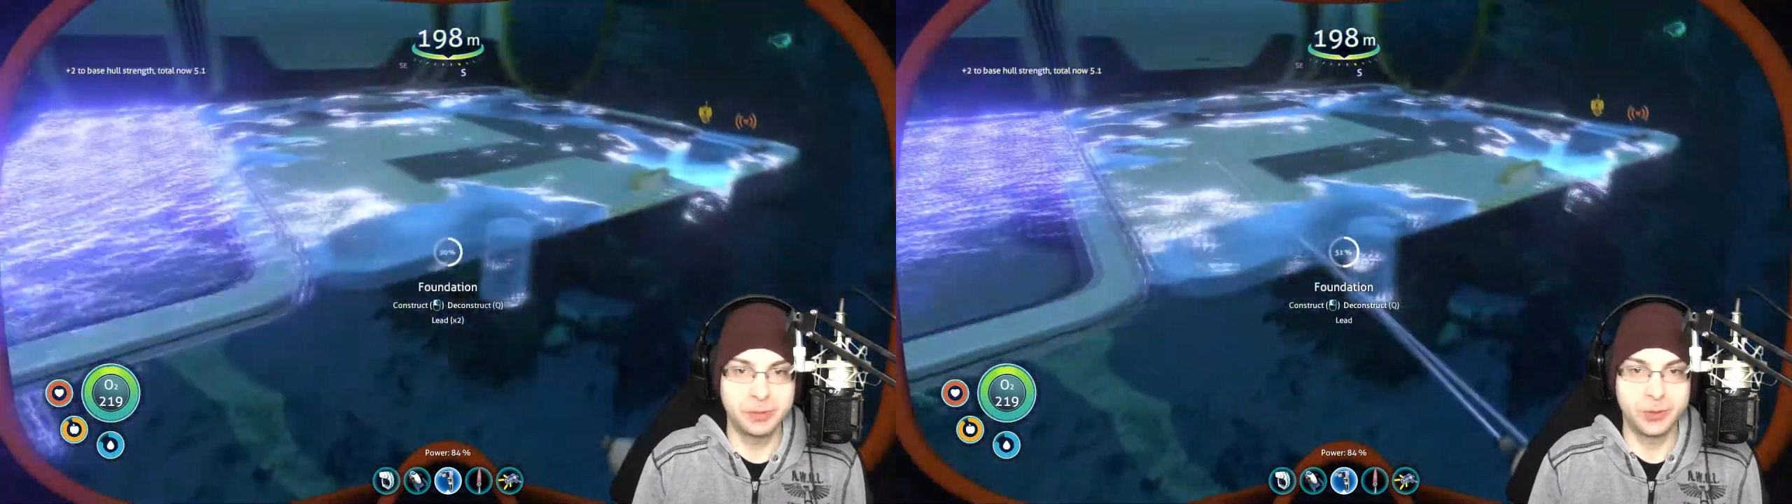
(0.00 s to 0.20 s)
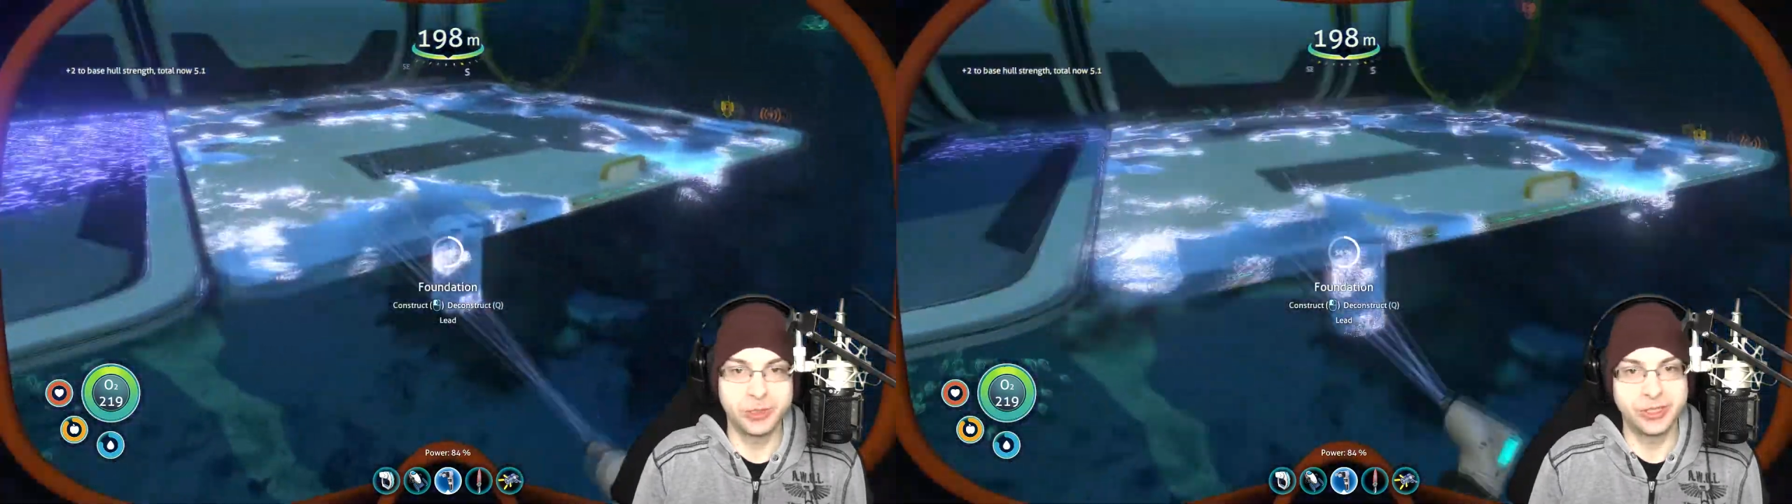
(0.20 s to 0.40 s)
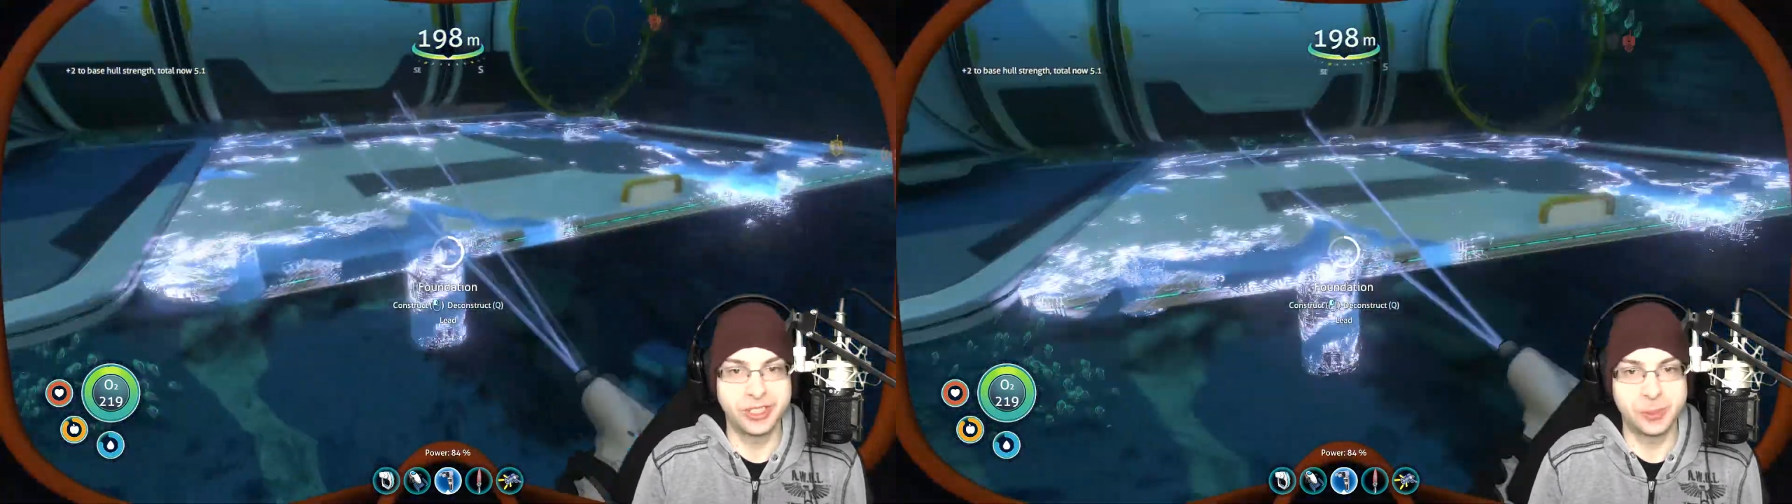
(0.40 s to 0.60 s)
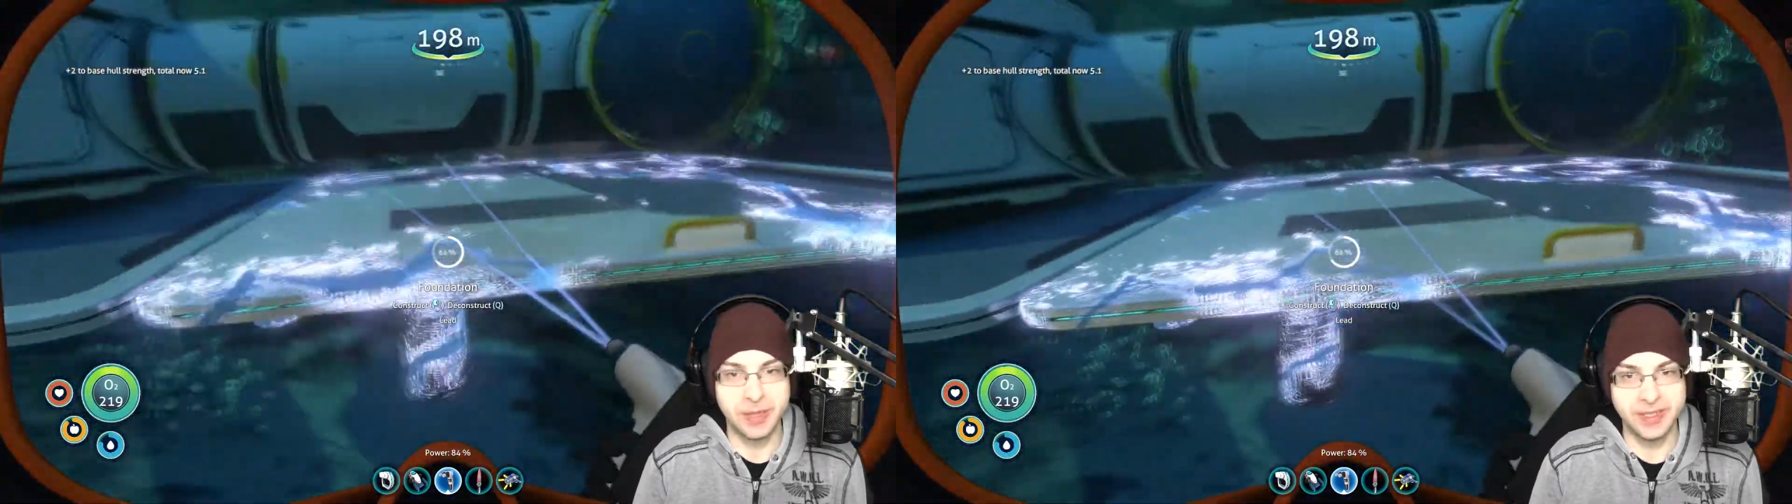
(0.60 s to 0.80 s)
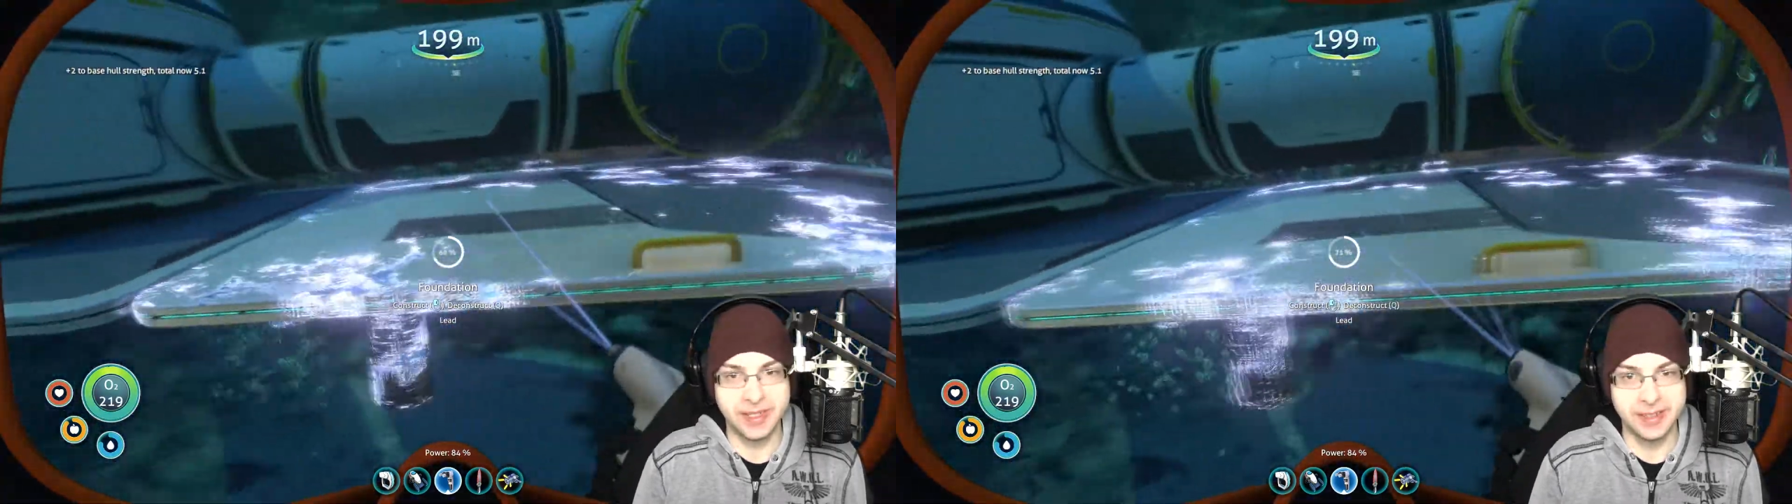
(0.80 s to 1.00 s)
People are
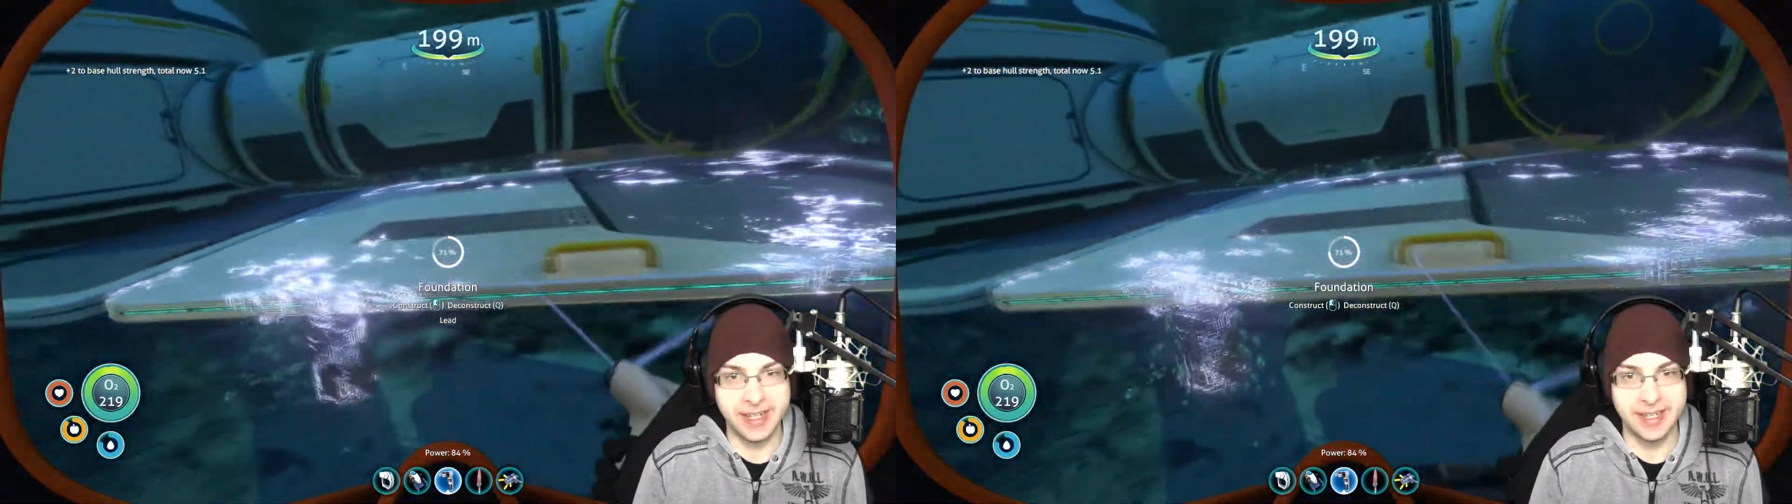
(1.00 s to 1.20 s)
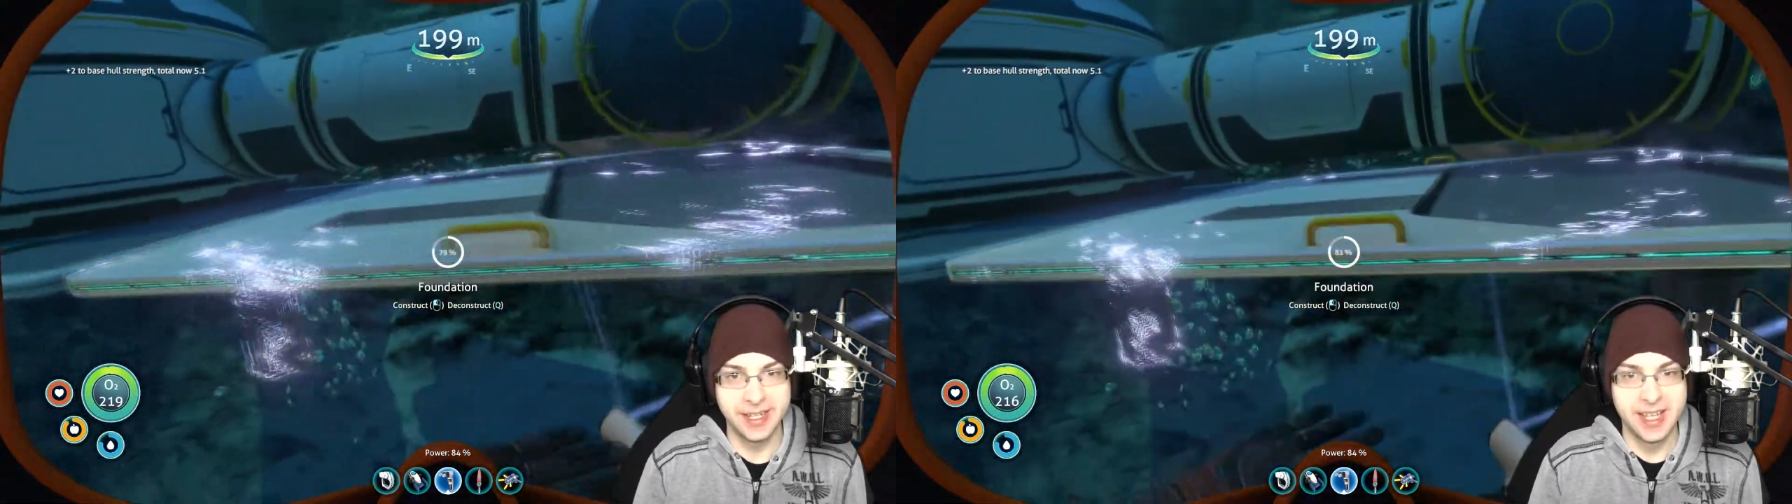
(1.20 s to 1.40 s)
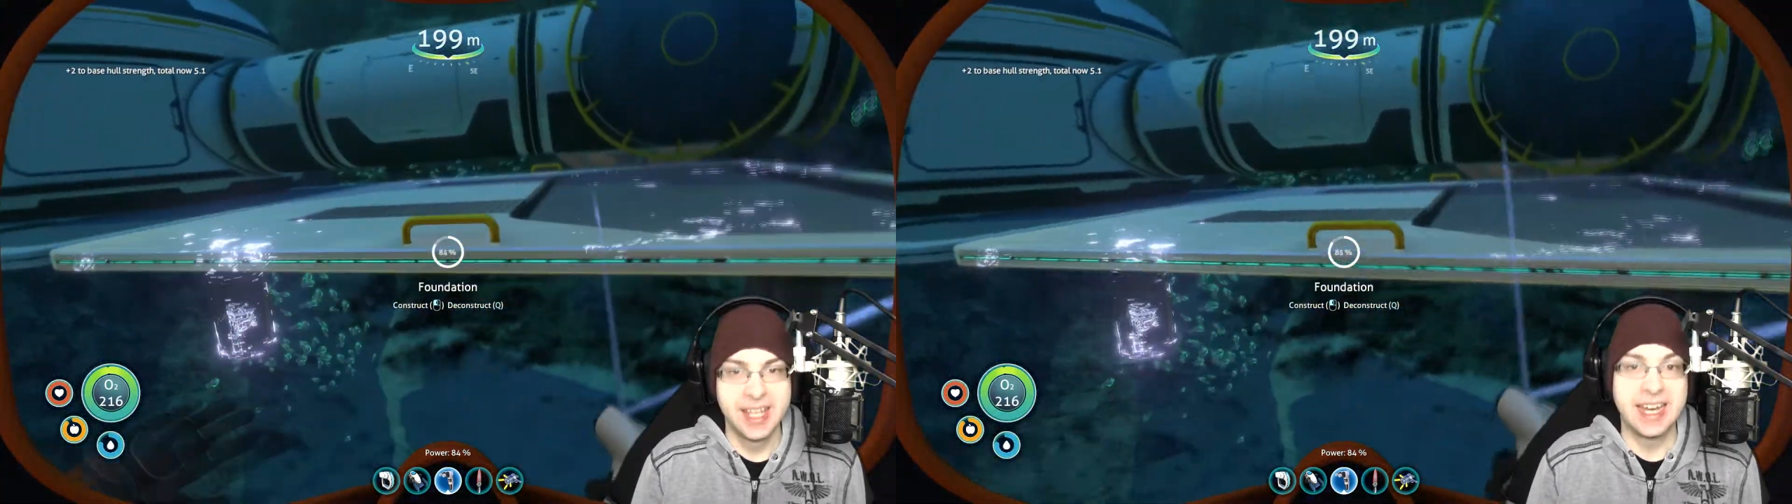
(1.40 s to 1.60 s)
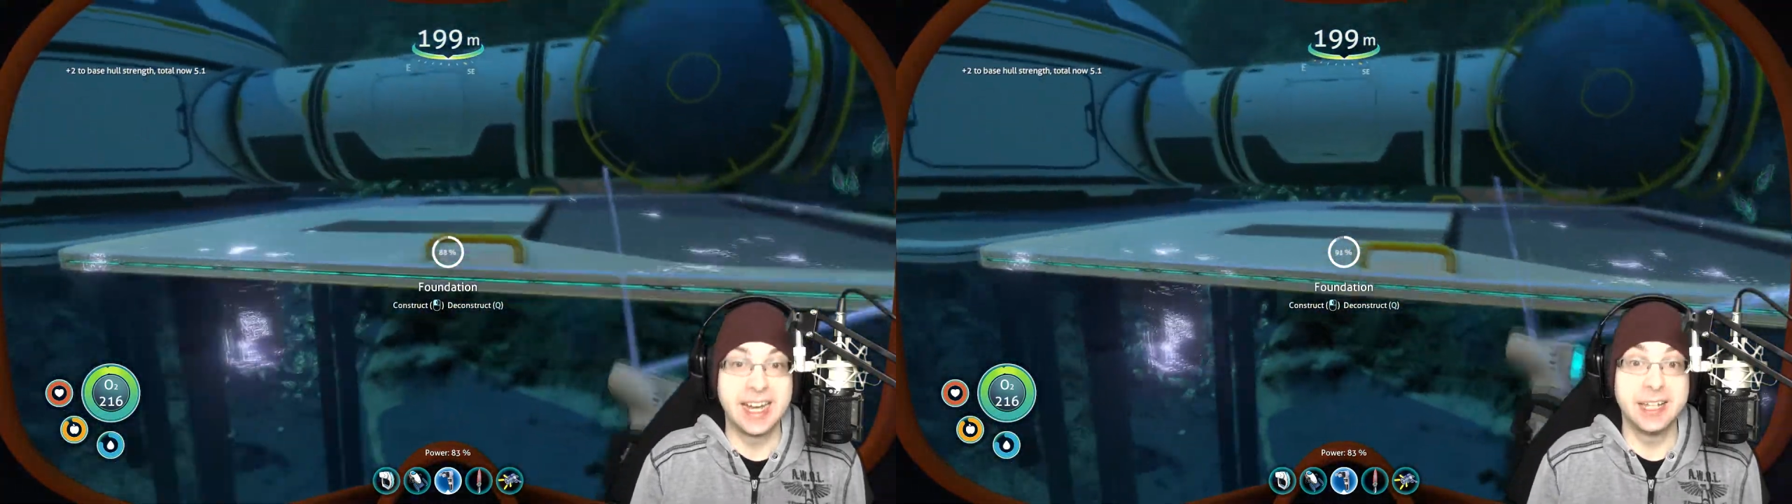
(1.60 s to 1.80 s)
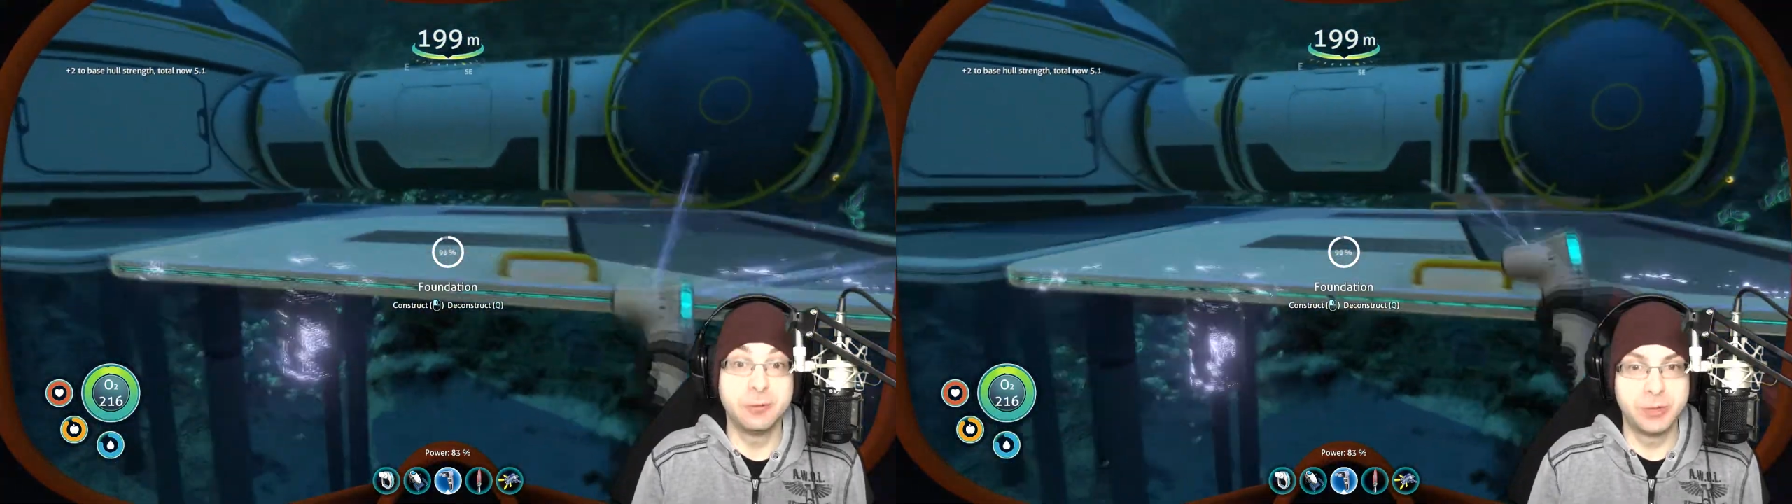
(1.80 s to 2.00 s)
expecting that. I